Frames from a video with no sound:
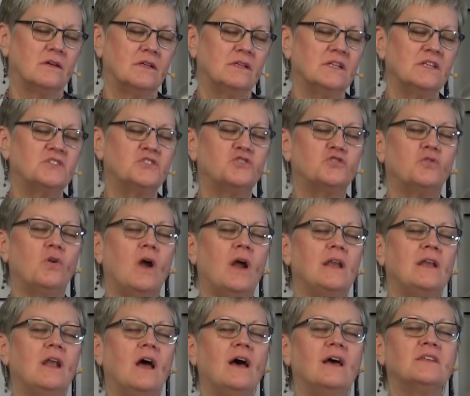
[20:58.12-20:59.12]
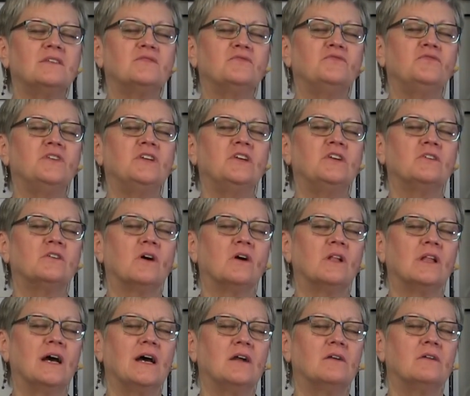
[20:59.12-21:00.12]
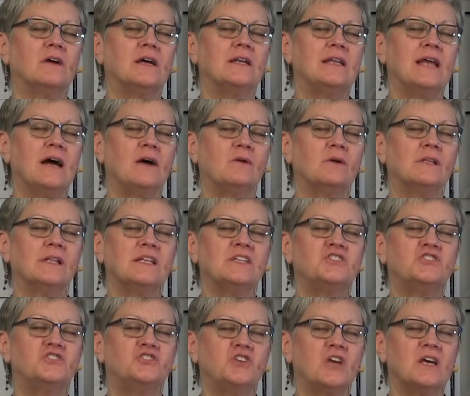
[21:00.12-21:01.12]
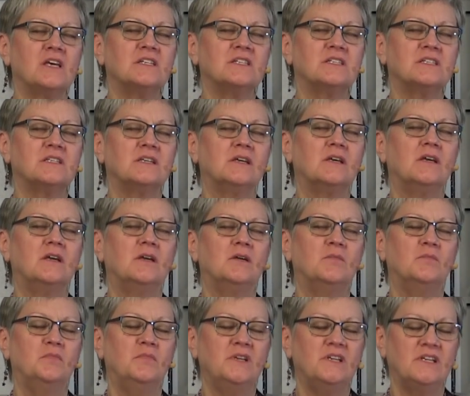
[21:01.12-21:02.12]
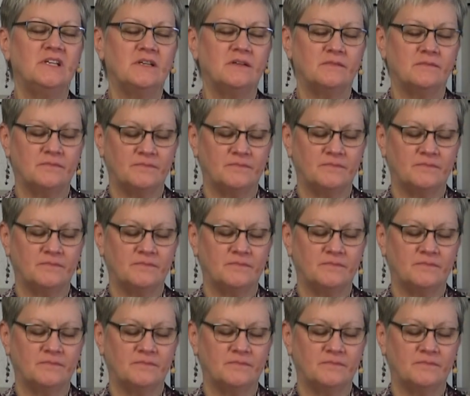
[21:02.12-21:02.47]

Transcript: Let's try not to figure it all out right now, and let's just be.